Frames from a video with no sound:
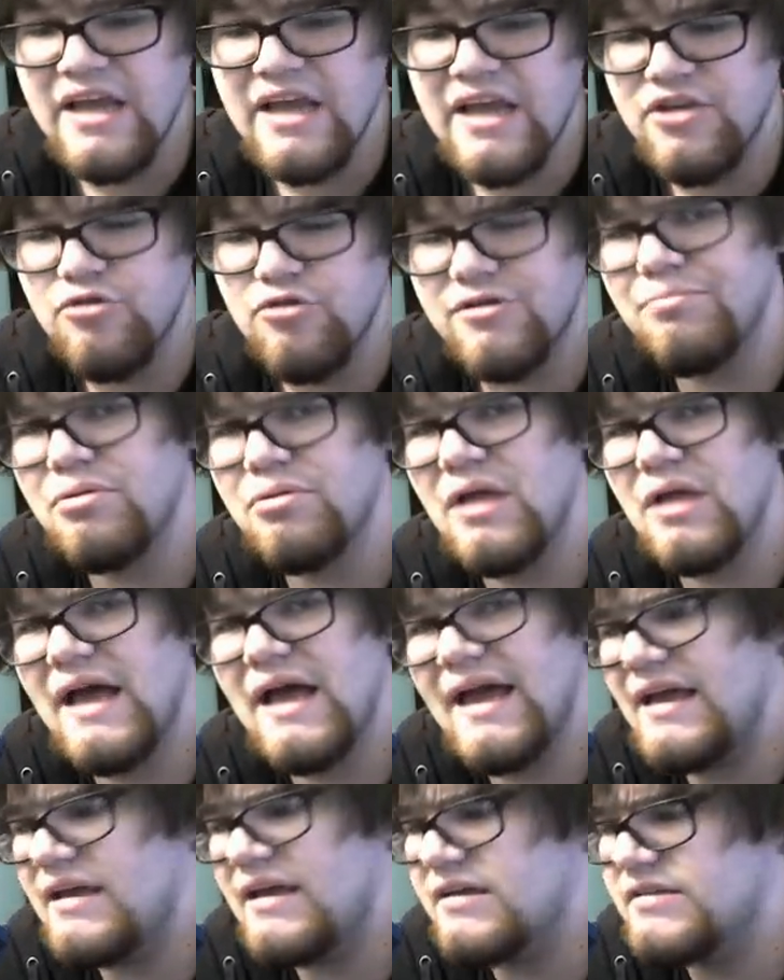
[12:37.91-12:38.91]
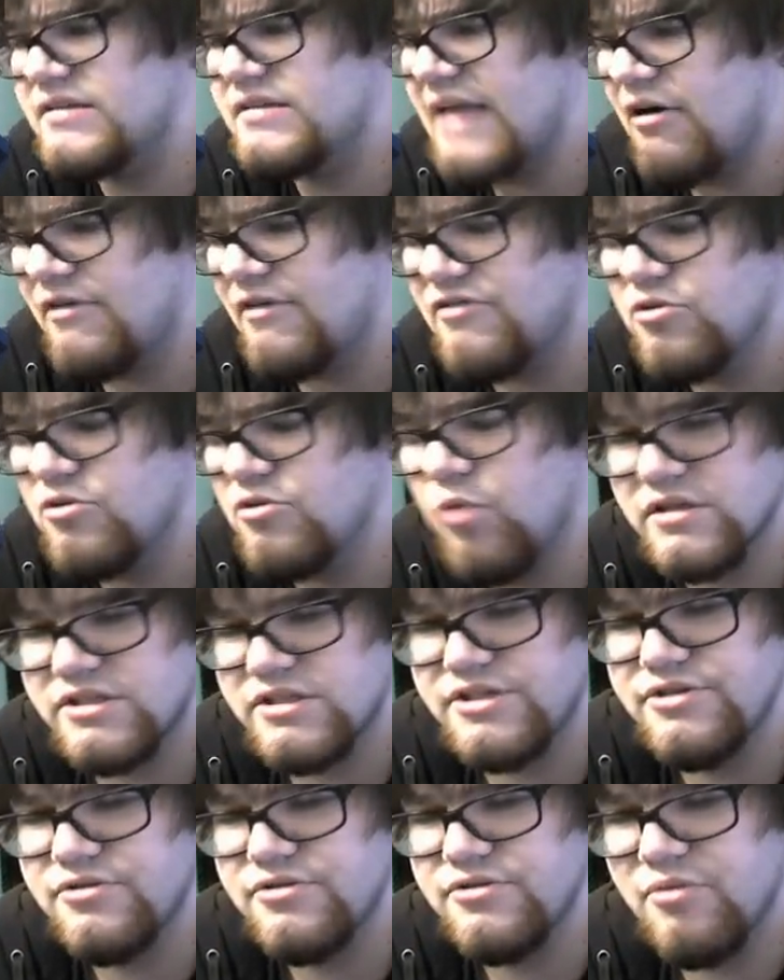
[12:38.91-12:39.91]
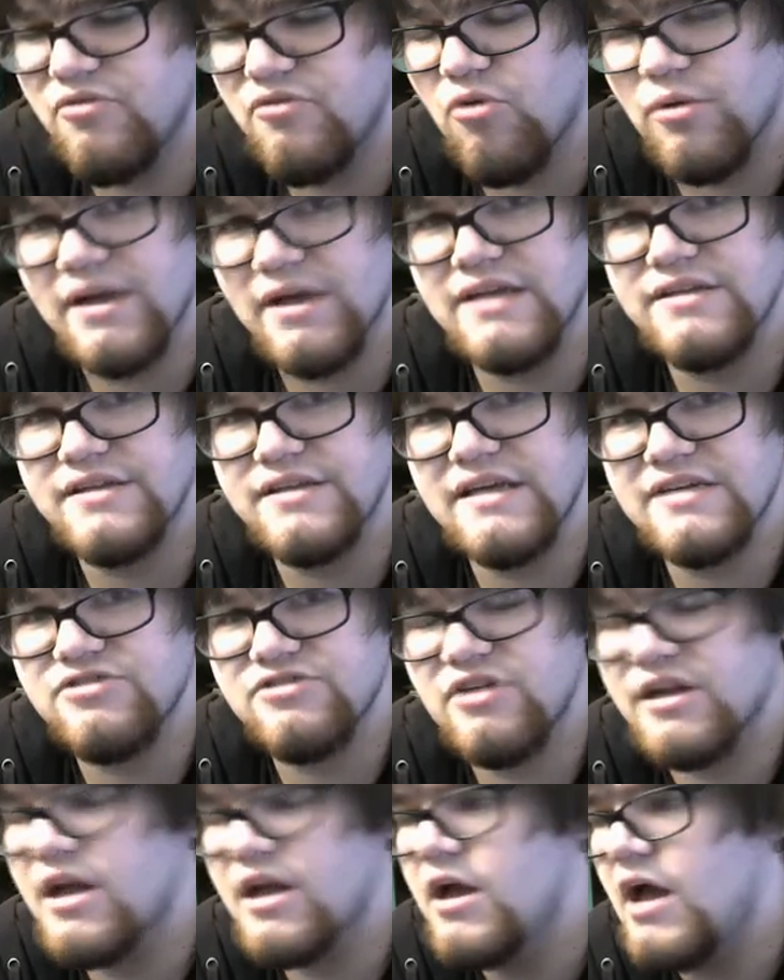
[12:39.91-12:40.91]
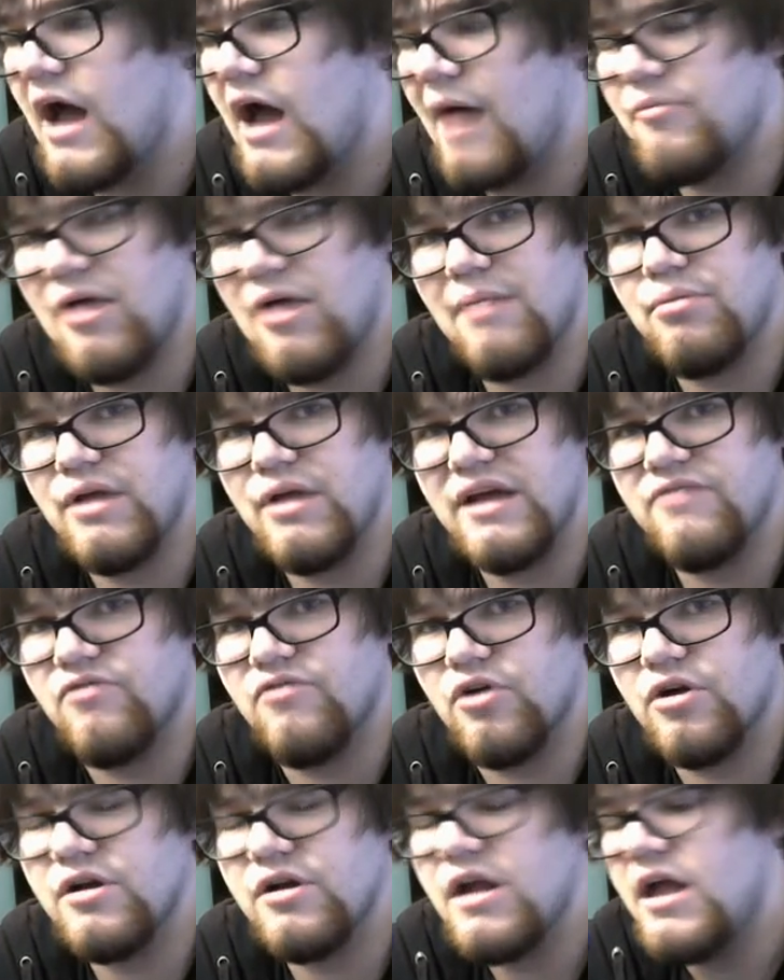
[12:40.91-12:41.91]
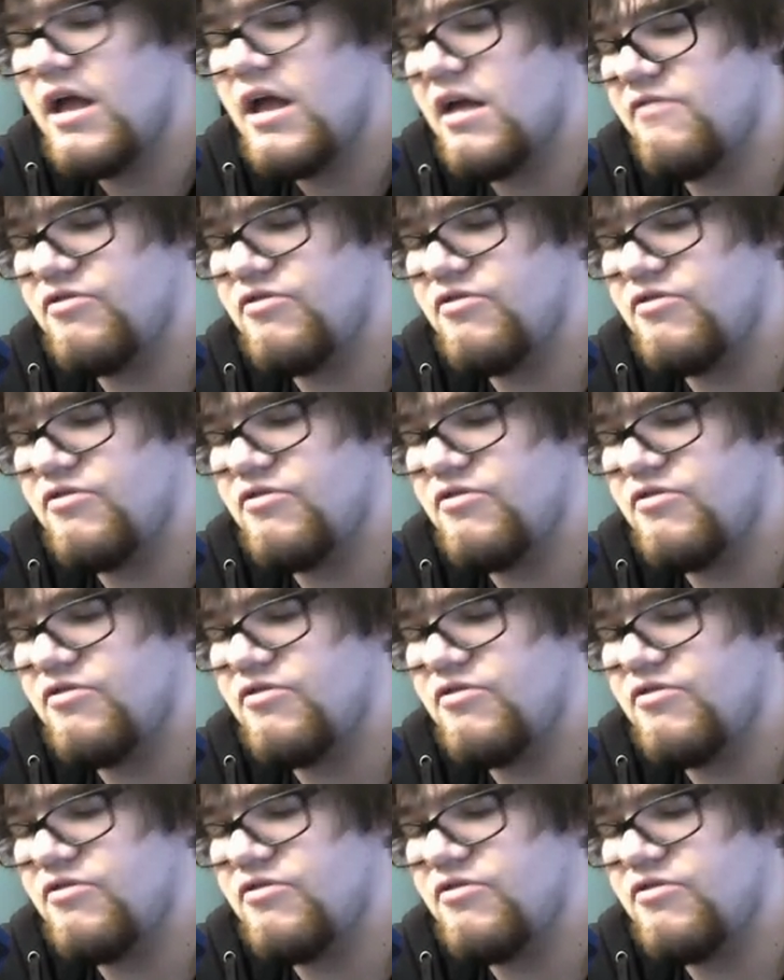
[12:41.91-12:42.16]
You can play, now if you want to, before we get into the extract, I'm not playing Vert.